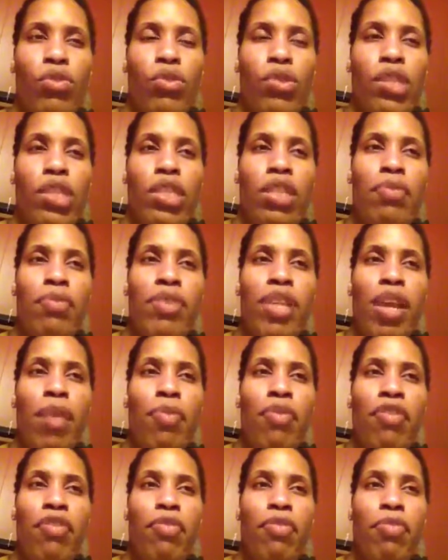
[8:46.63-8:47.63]
some
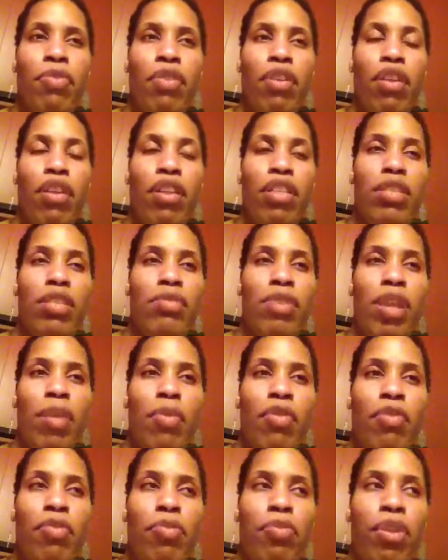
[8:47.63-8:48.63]
type of
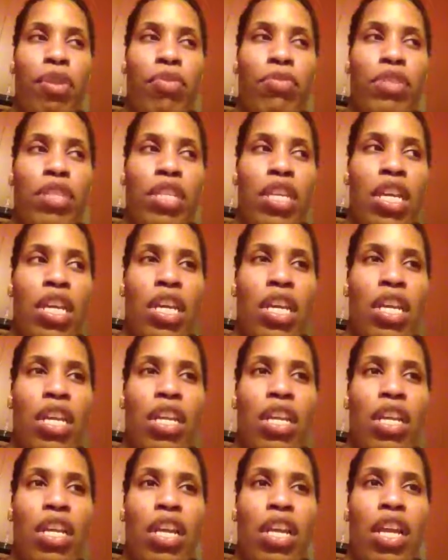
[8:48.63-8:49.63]

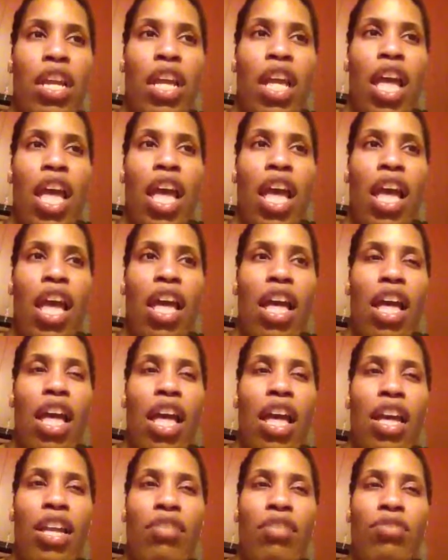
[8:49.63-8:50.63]
protein.
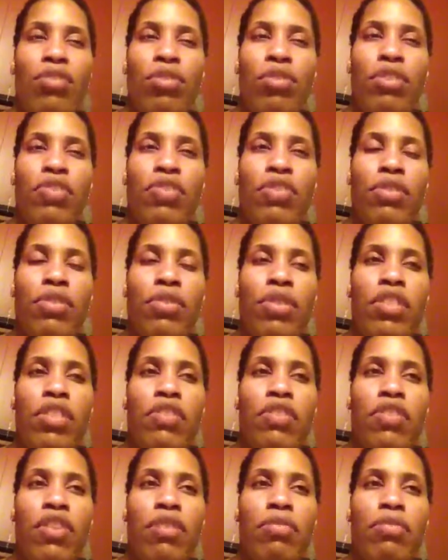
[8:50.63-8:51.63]
I don't know if it was
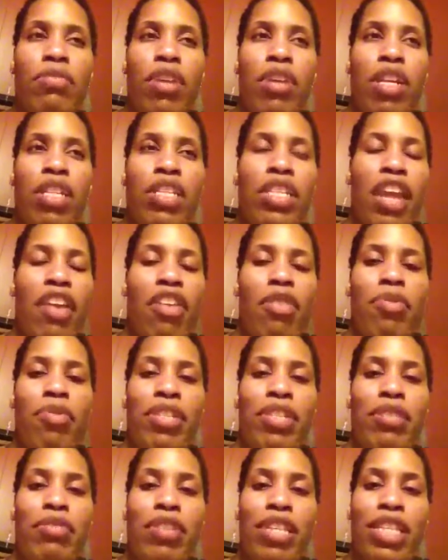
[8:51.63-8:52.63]
from dairy, but
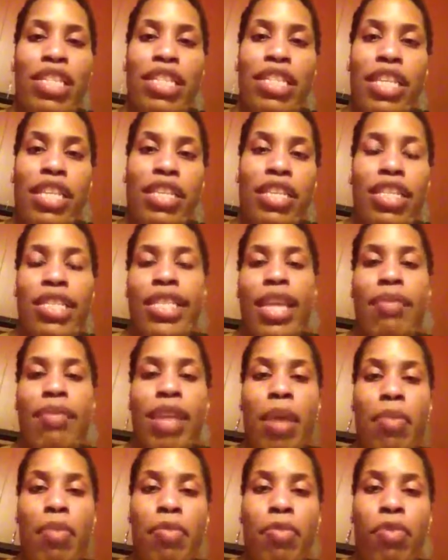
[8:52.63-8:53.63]
it's the same
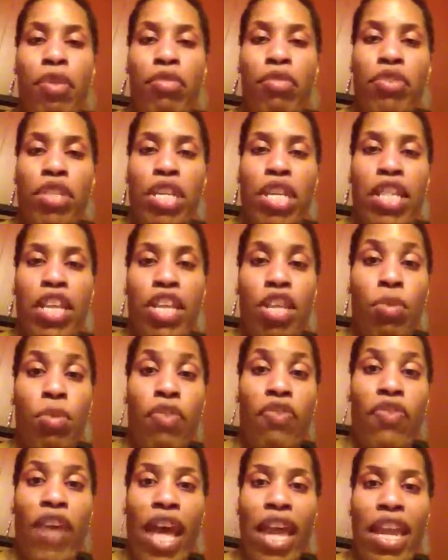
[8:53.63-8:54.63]
type of protein that you would
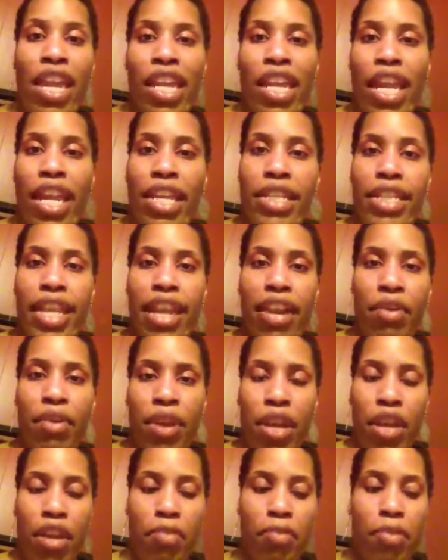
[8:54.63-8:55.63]
find in like
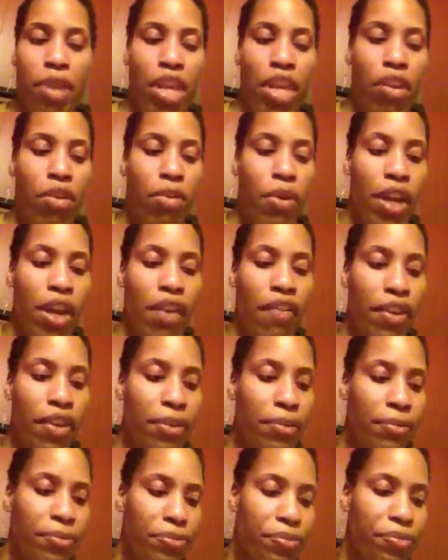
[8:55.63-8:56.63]
dairy or meat or whatever.
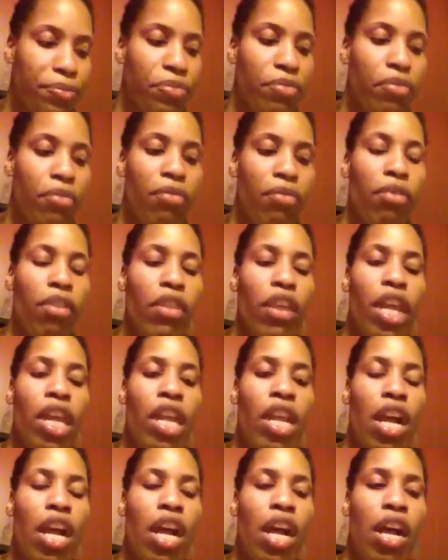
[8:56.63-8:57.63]

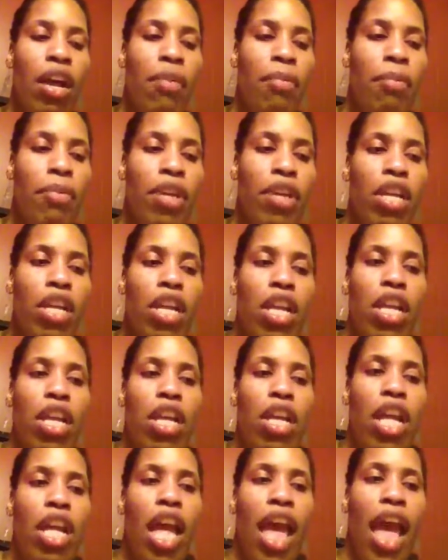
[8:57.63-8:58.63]
And
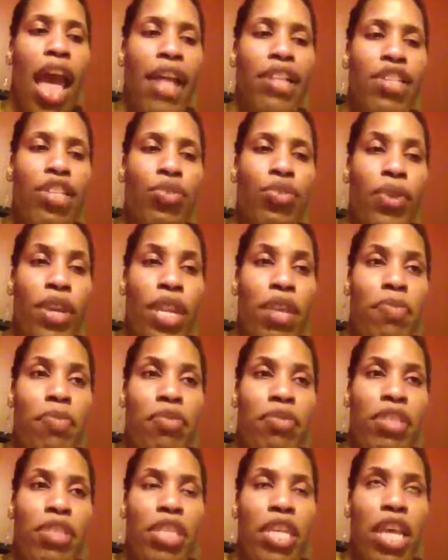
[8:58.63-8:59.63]
at
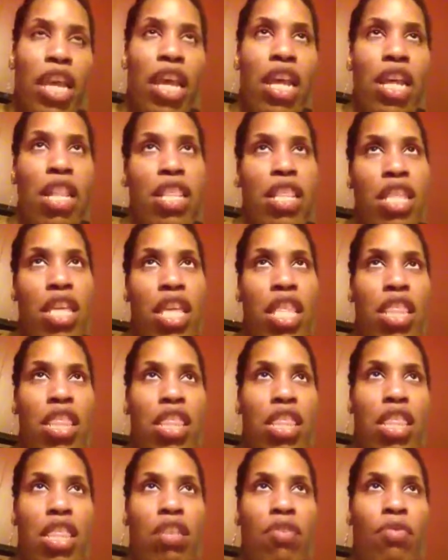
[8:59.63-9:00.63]
20%, then
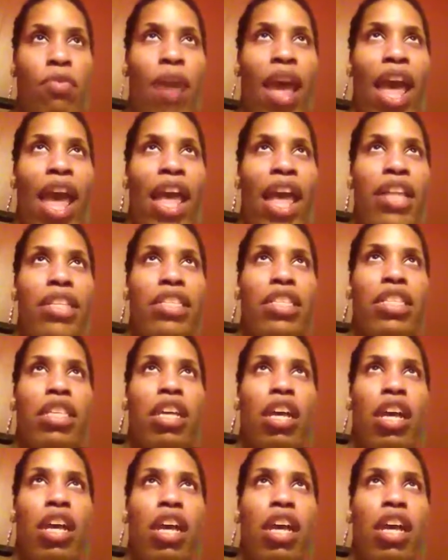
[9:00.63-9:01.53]
the rats